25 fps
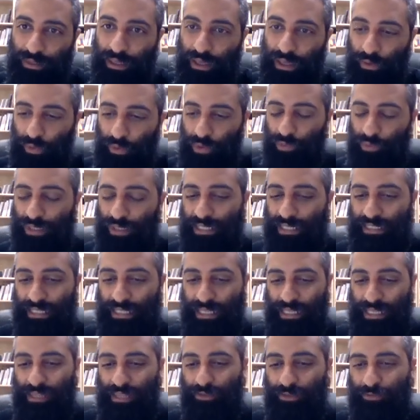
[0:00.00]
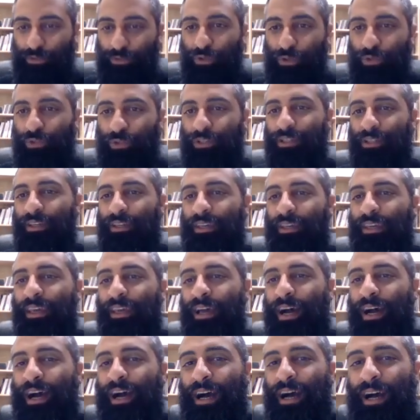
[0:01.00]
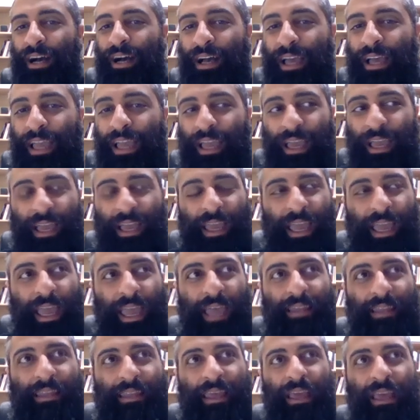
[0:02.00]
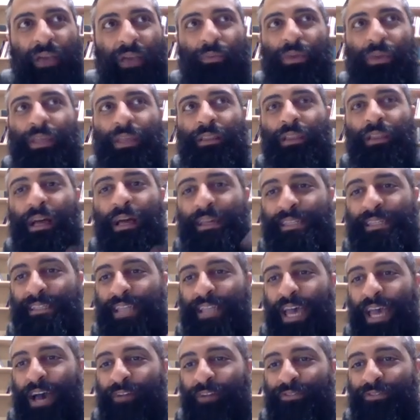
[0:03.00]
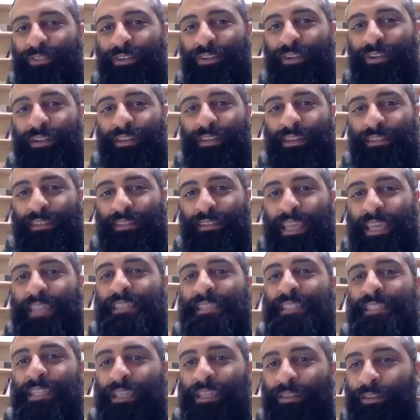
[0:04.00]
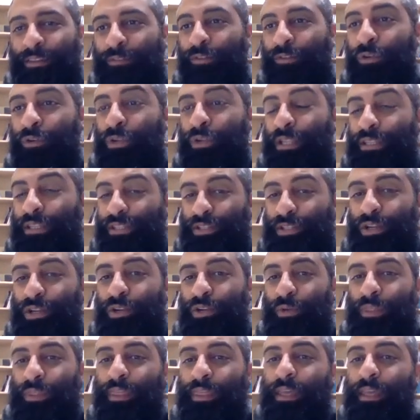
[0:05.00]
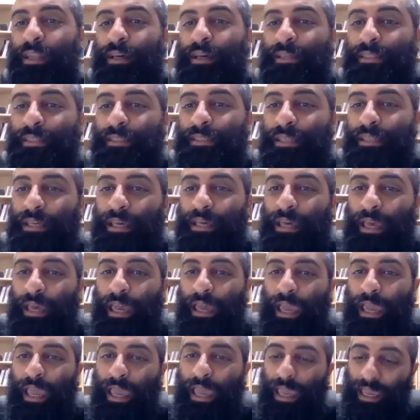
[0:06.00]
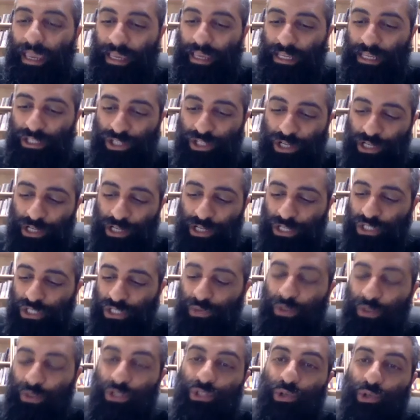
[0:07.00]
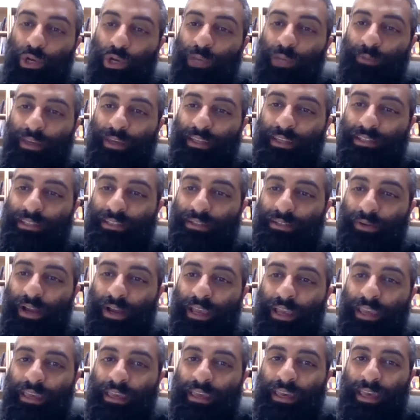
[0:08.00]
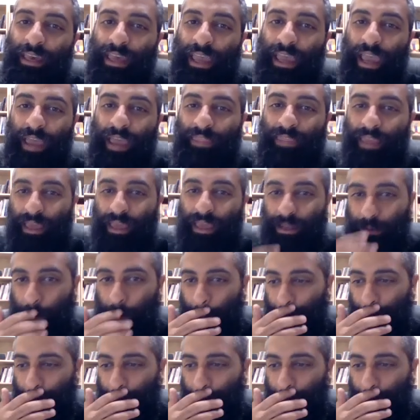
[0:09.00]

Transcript: when we see the food uh, and we lust after the tasting of the food is stirred within us, it, it can turn into enjoyment, right? And then,